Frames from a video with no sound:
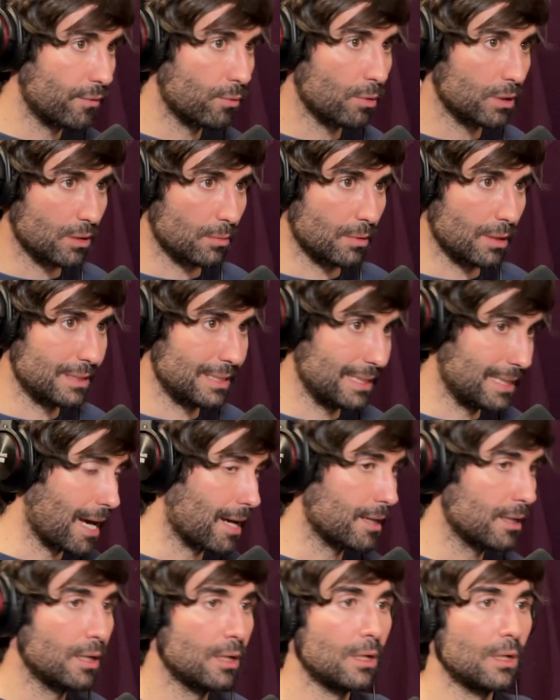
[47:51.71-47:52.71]
we're talking about
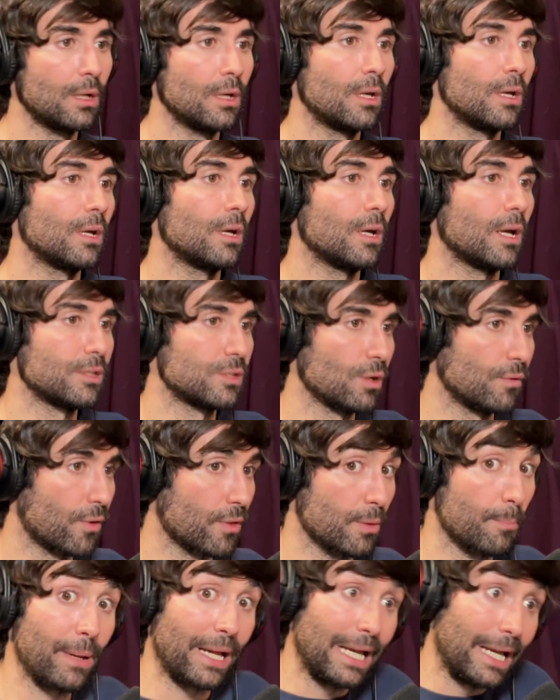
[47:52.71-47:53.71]
Zidane, and so for the
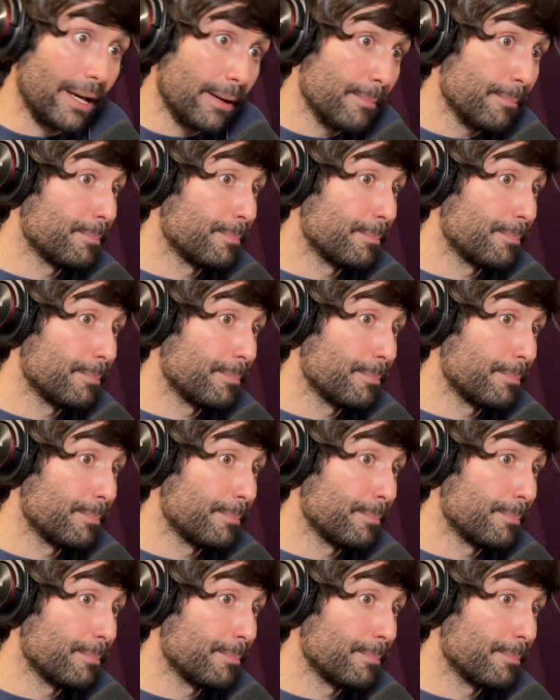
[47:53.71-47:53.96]
Pele.